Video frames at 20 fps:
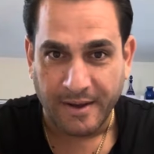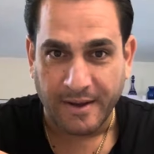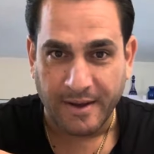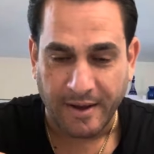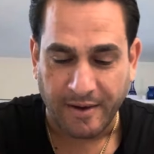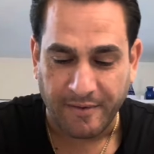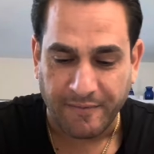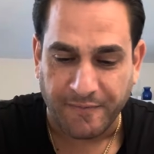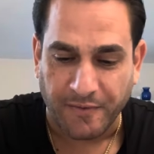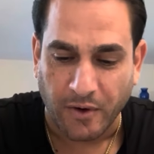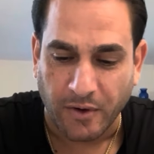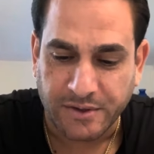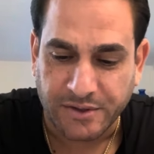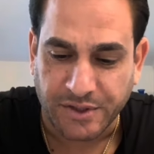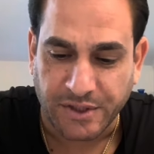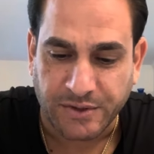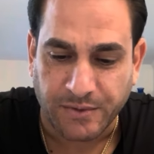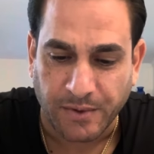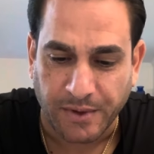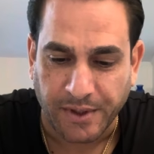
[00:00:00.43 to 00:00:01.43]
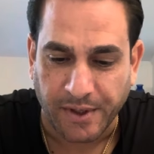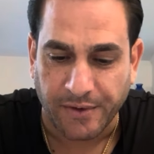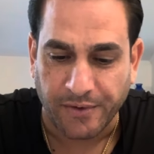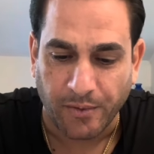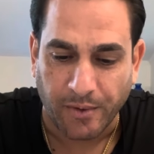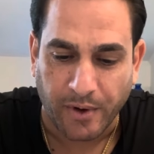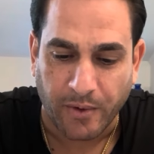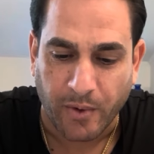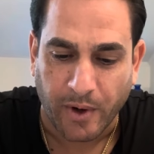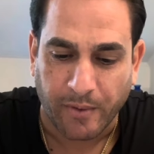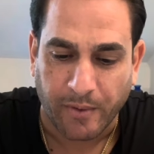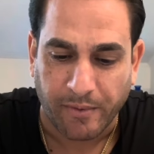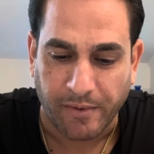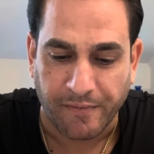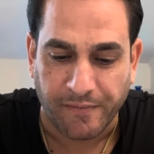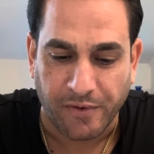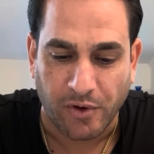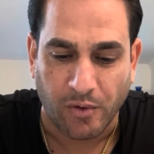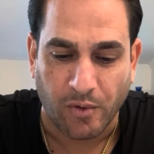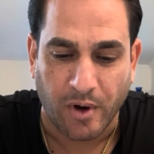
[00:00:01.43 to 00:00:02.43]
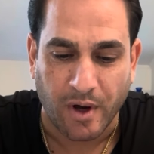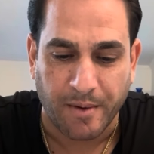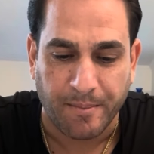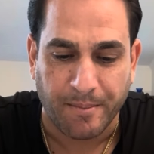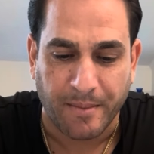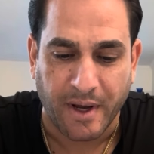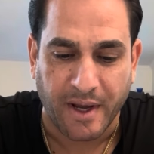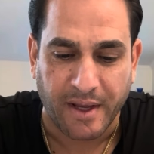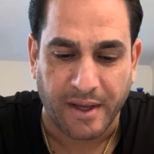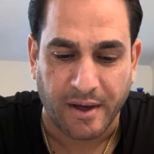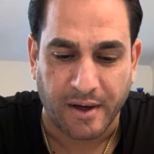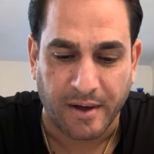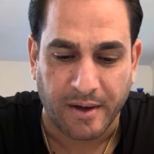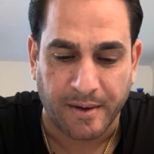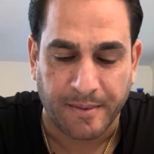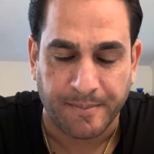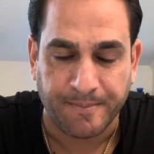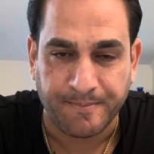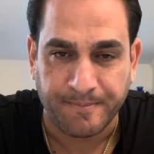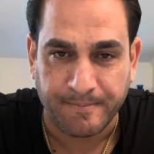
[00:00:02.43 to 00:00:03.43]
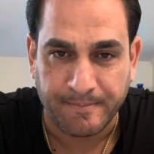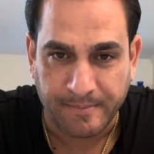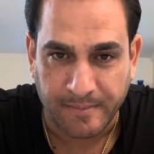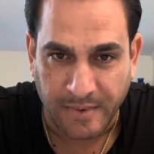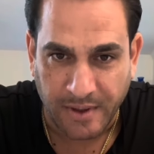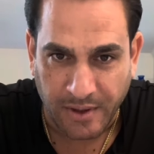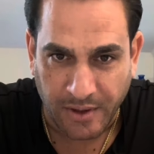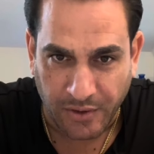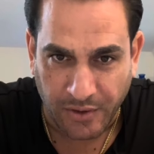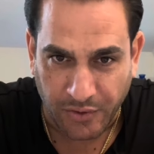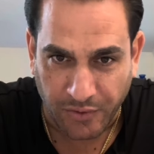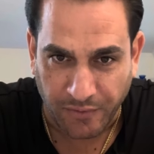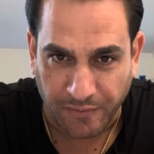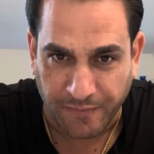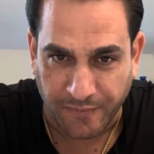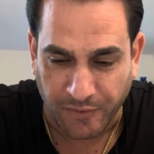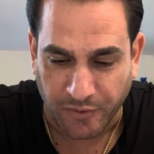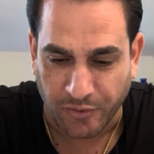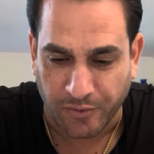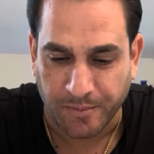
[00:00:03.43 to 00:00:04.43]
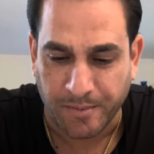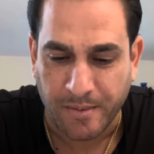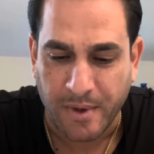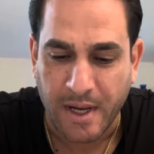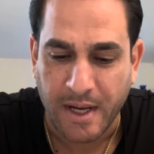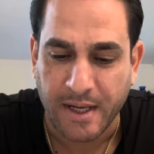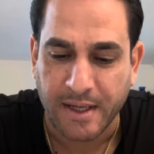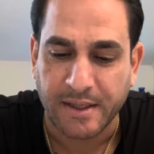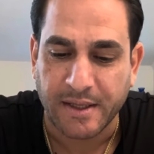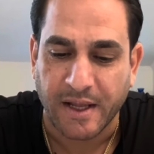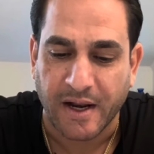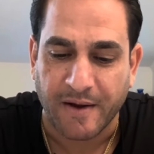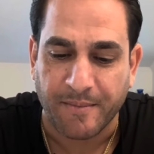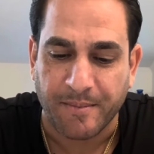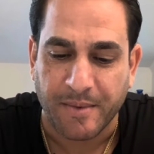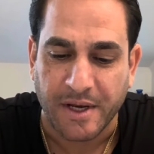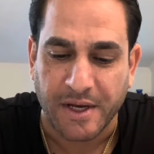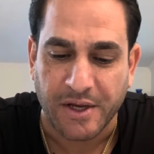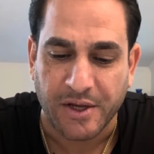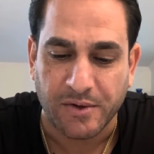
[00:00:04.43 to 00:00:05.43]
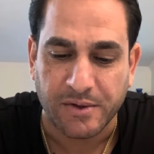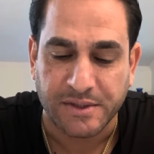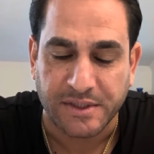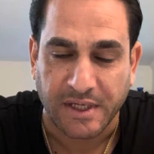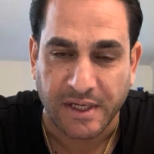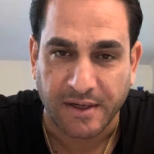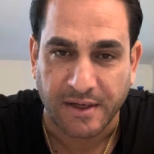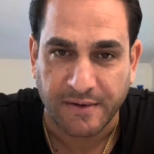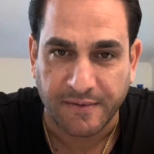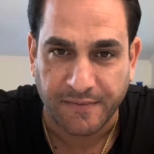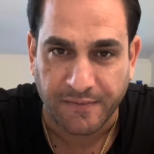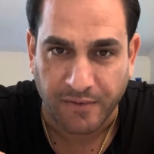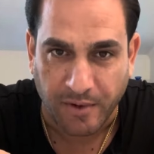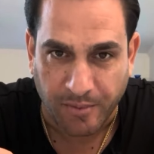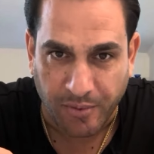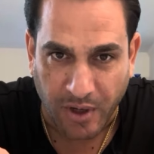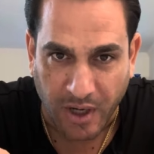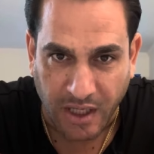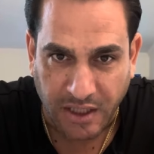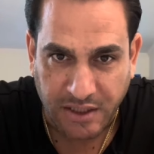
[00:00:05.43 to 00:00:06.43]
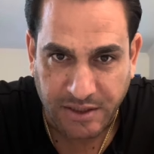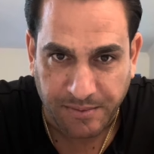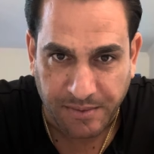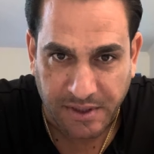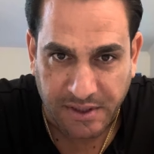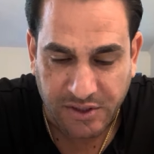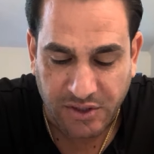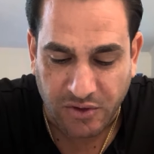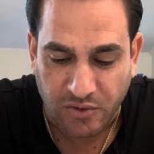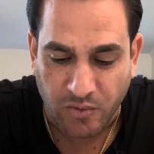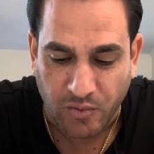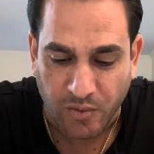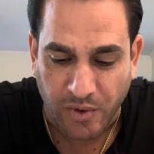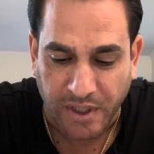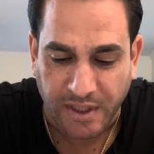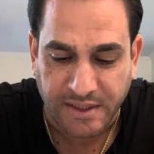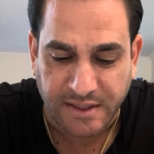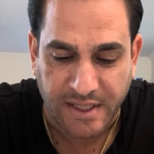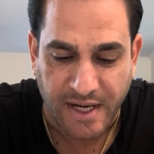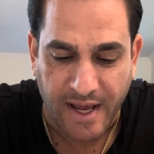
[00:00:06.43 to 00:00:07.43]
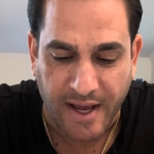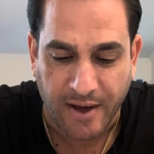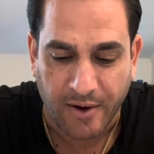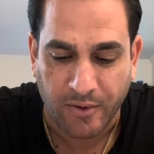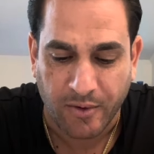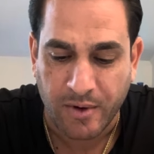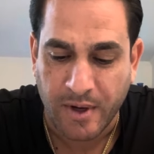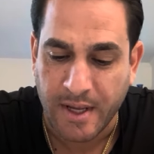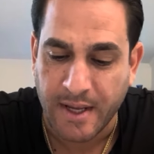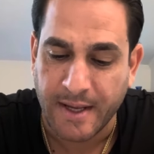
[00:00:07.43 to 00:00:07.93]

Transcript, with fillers: Hey folks, just wanted to do a quick review on my uh, new FUM that I've been using for approximately two weeks now.